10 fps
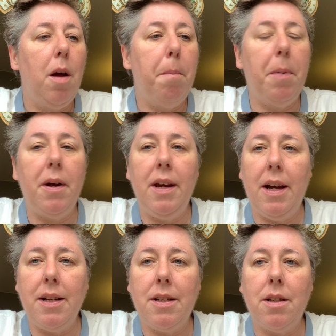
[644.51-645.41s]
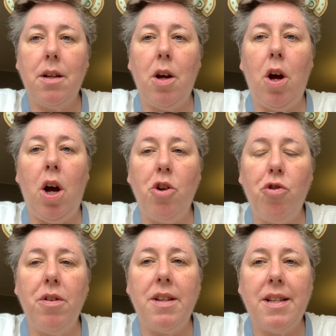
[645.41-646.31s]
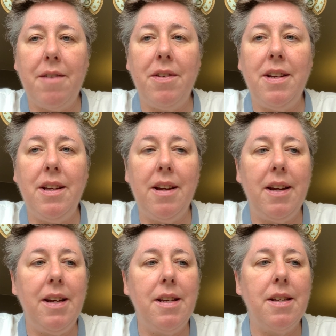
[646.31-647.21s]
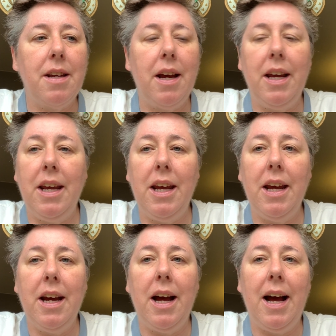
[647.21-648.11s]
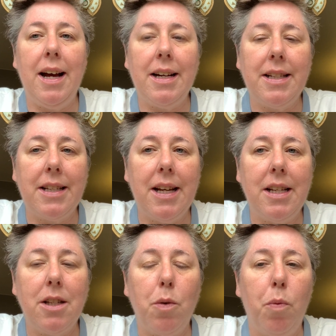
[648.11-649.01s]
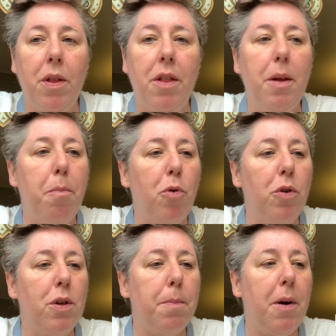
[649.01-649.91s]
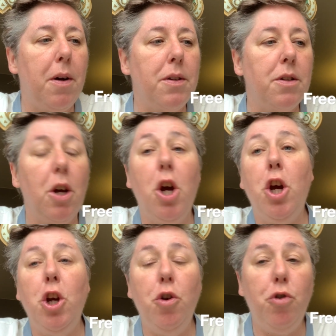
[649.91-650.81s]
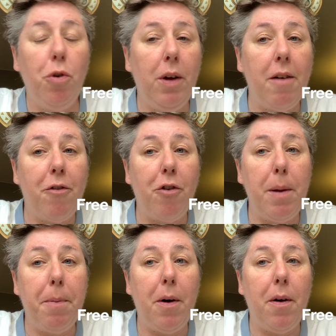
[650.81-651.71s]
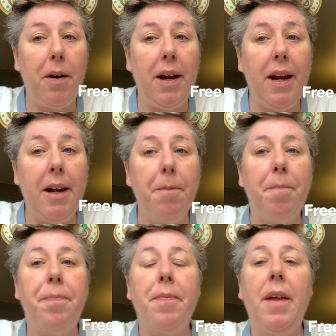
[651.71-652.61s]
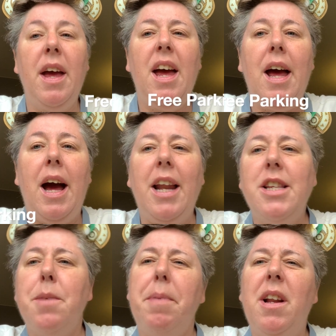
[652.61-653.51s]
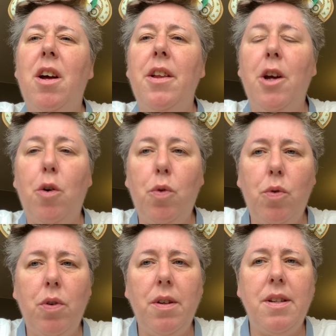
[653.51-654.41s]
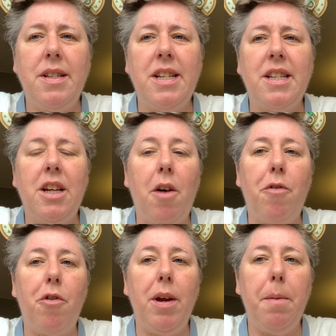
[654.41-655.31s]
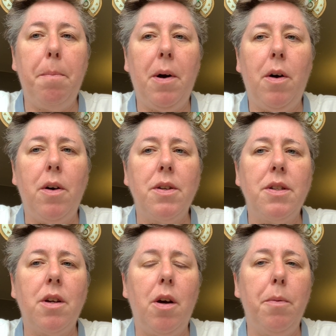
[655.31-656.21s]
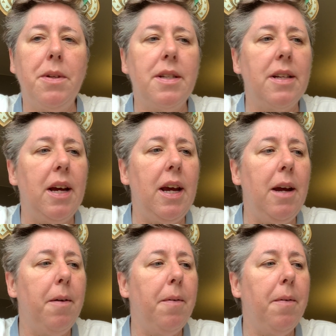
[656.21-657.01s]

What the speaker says: But yes, 170 days a year access with the bronze pass. You do get free parking, and it's a bit like the old Discovery pass, I would say.